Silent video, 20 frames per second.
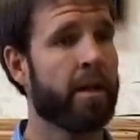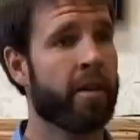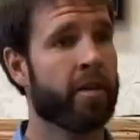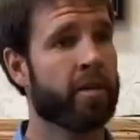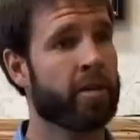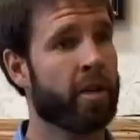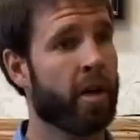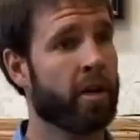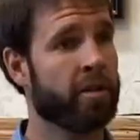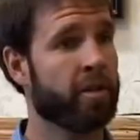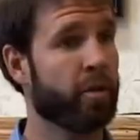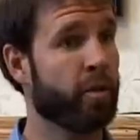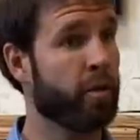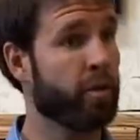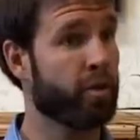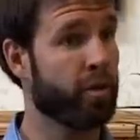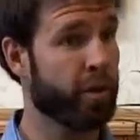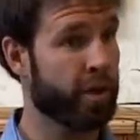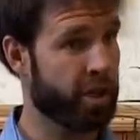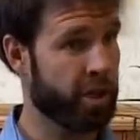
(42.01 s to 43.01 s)
There's also
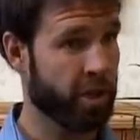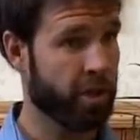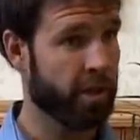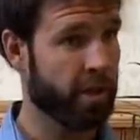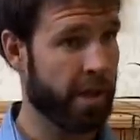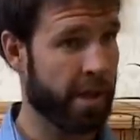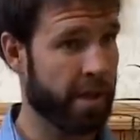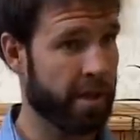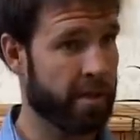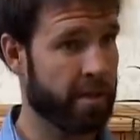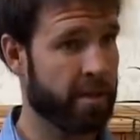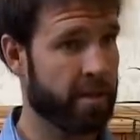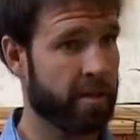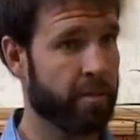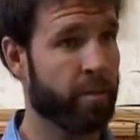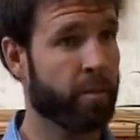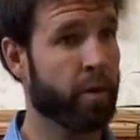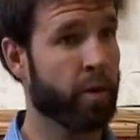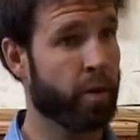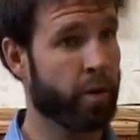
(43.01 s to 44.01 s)
nutritional
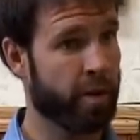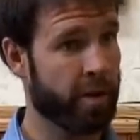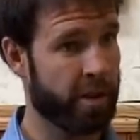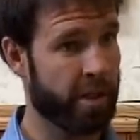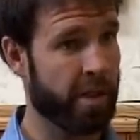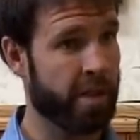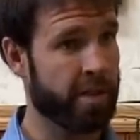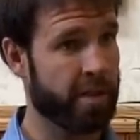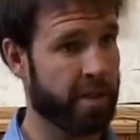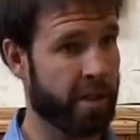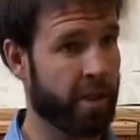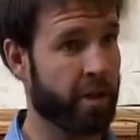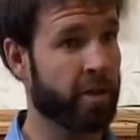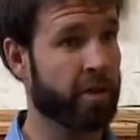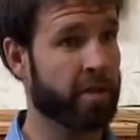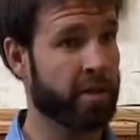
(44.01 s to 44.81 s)
yeast, brewer's yeast that mm-hmm.